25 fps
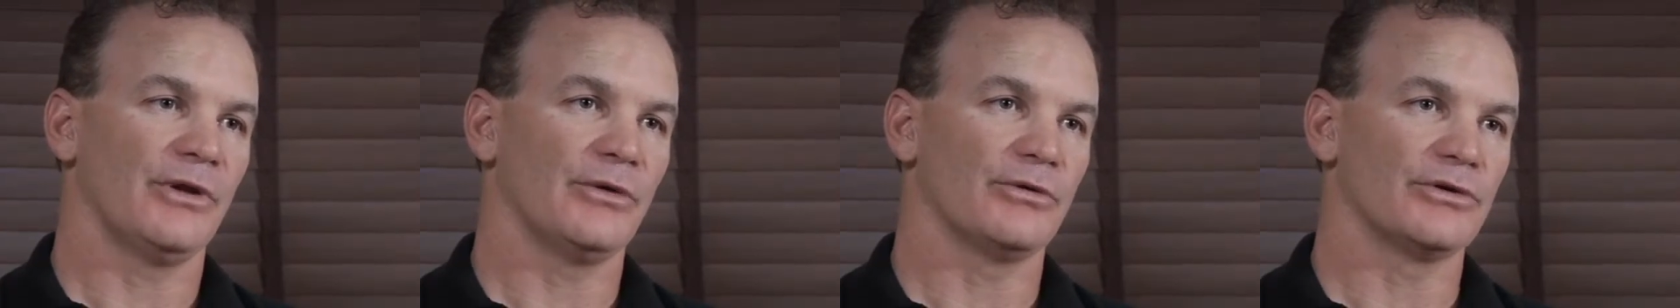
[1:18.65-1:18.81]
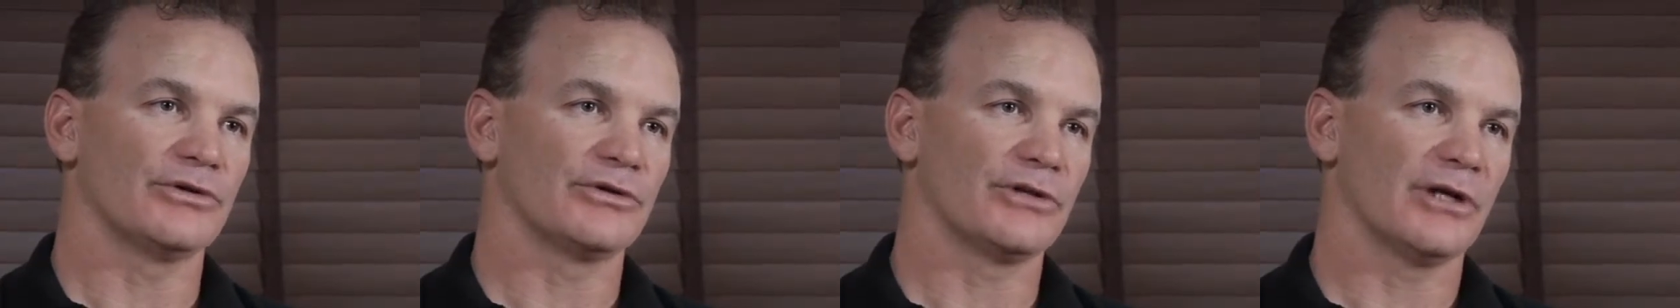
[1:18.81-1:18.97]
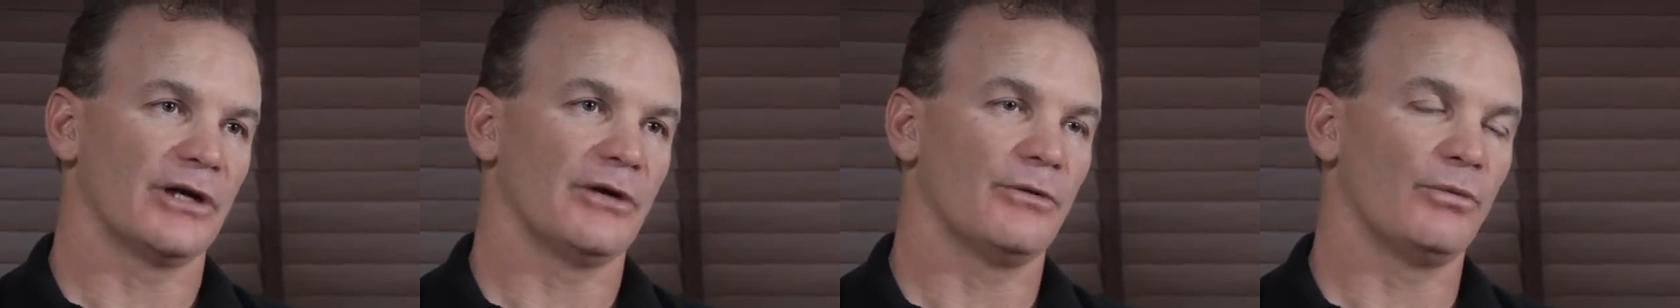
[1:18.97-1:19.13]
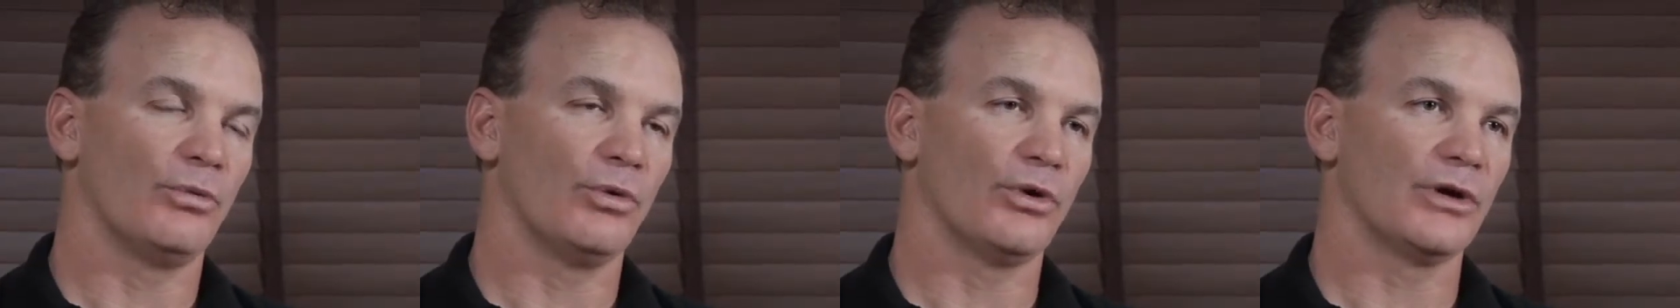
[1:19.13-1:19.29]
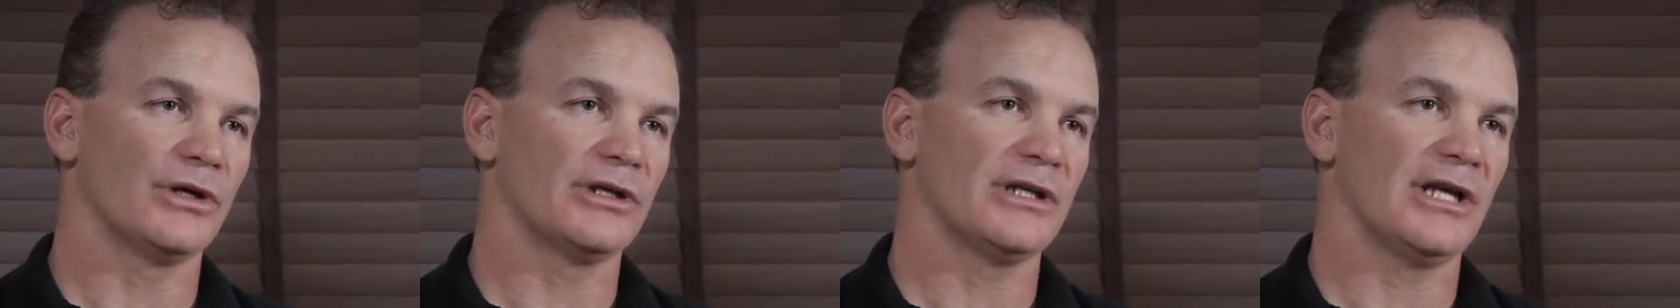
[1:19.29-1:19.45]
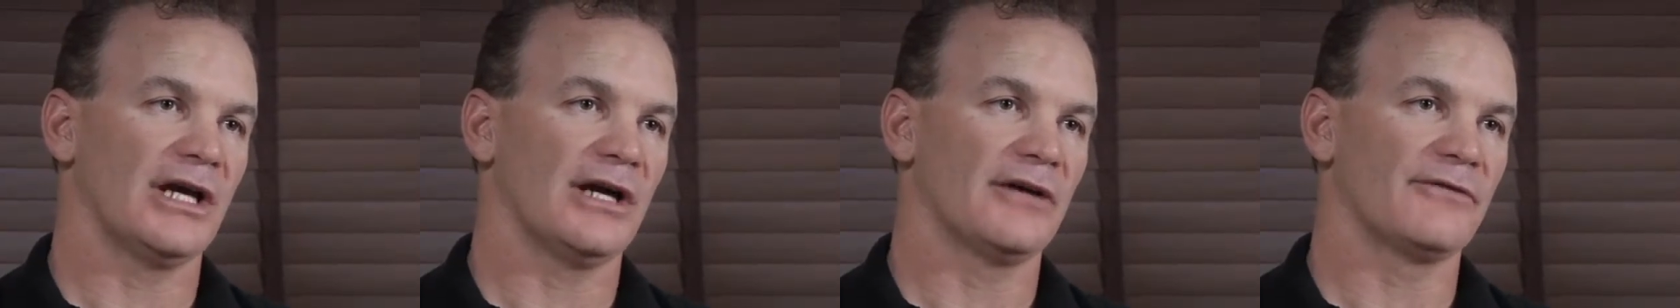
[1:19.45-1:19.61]
it was
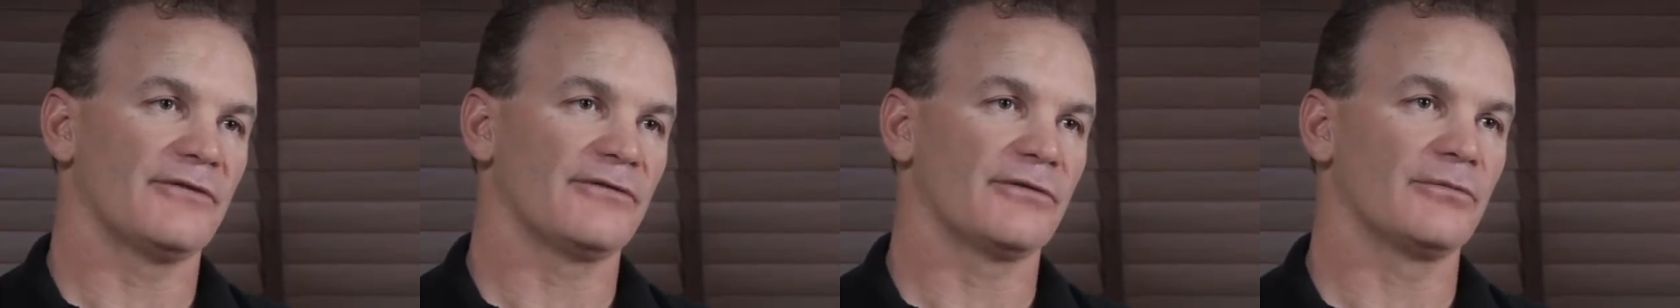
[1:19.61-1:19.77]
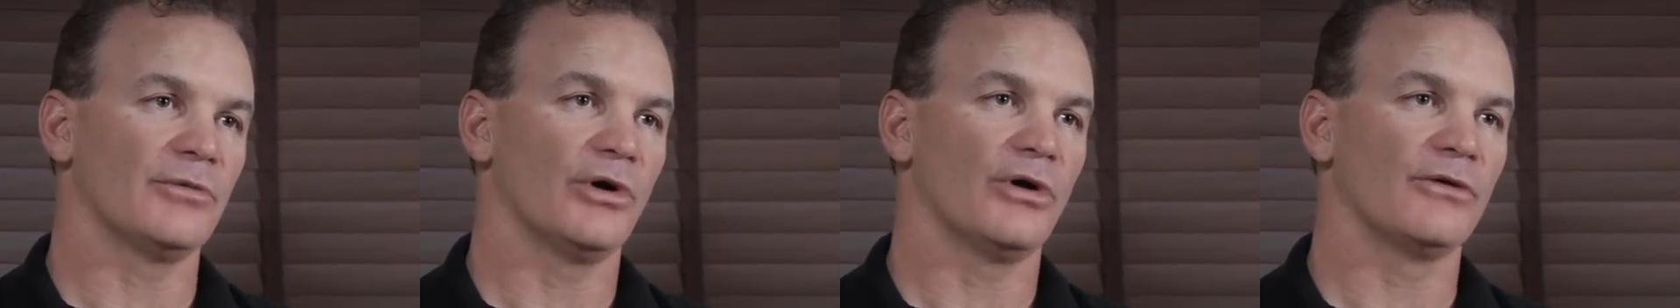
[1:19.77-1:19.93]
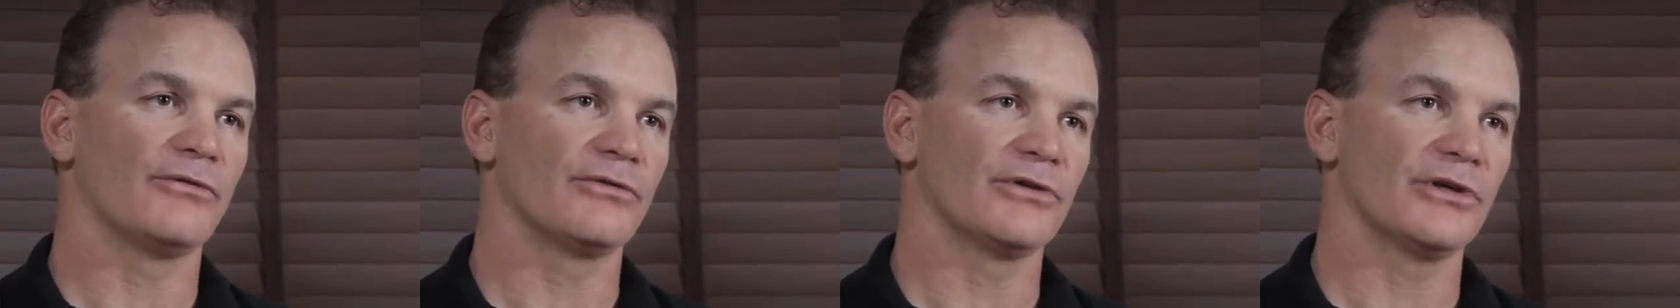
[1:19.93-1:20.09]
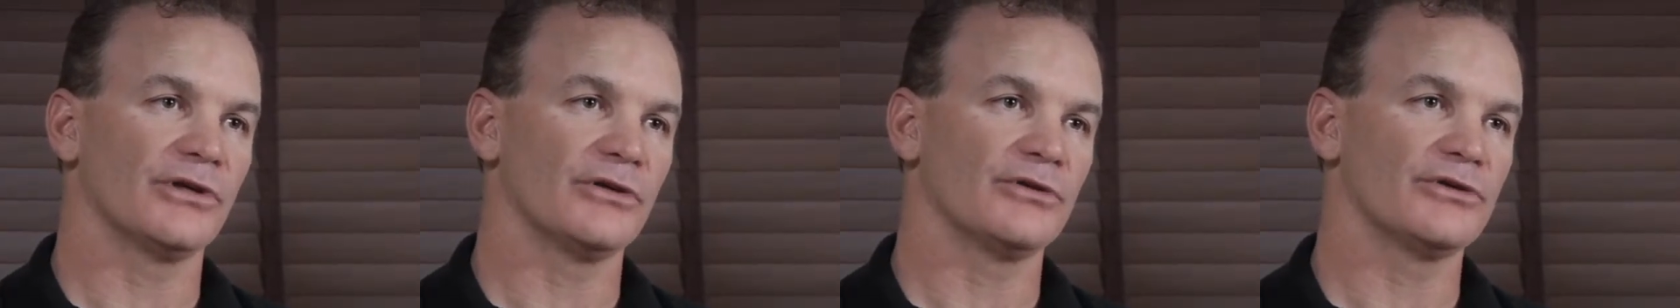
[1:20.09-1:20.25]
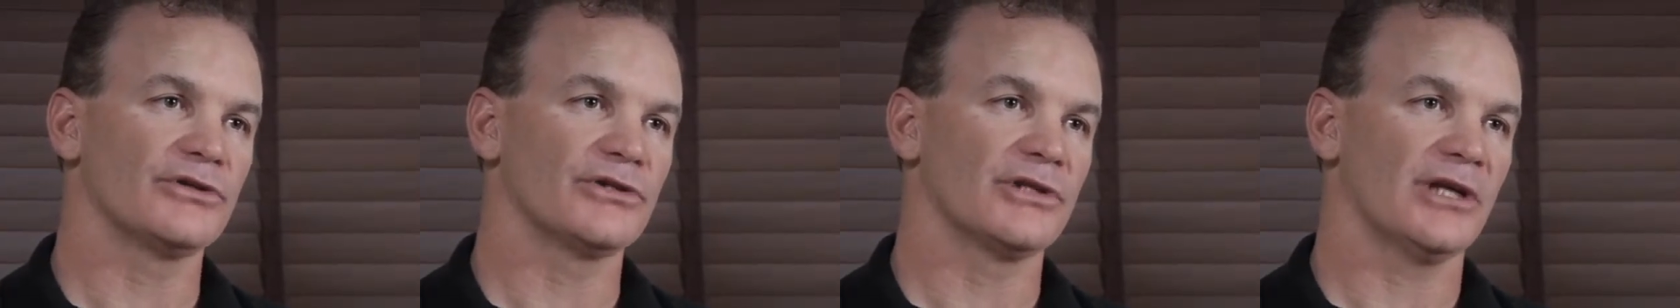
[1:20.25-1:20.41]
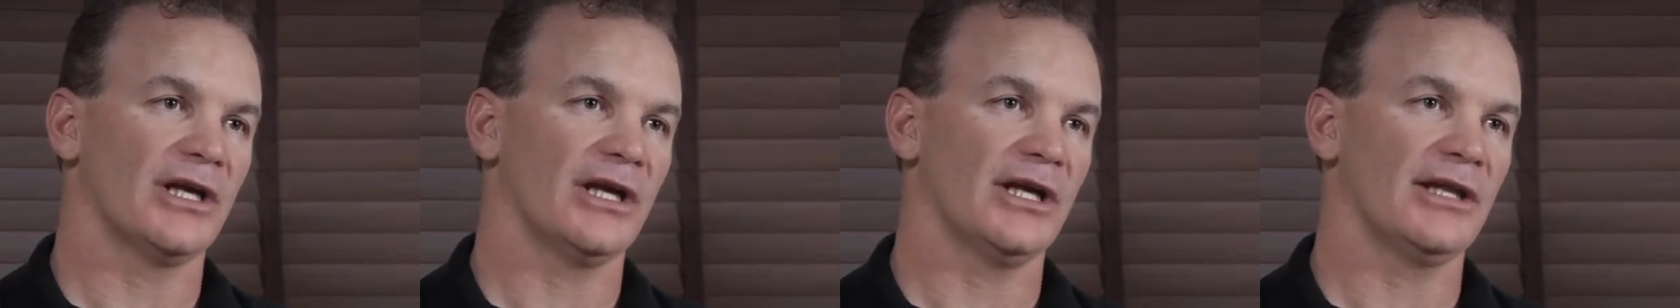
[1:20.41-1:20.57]
worn down from
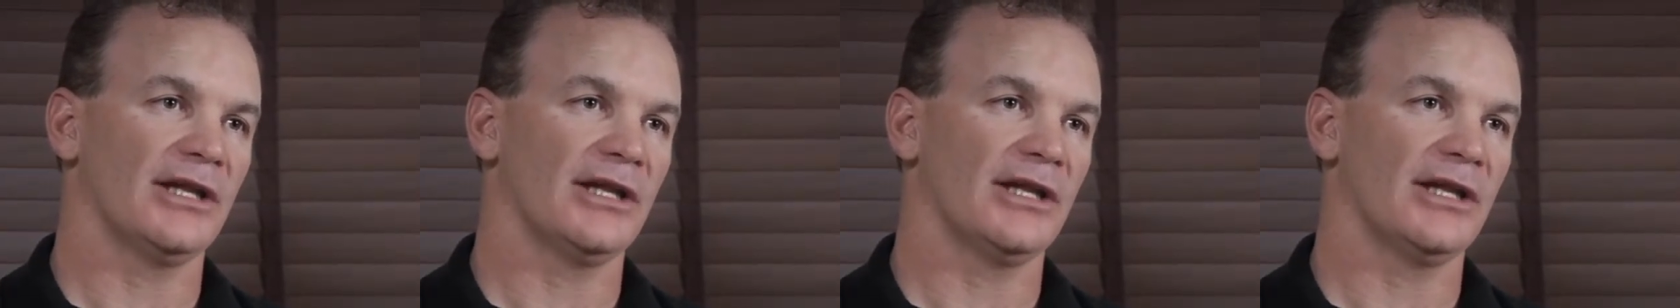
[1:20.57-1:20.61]
overuse,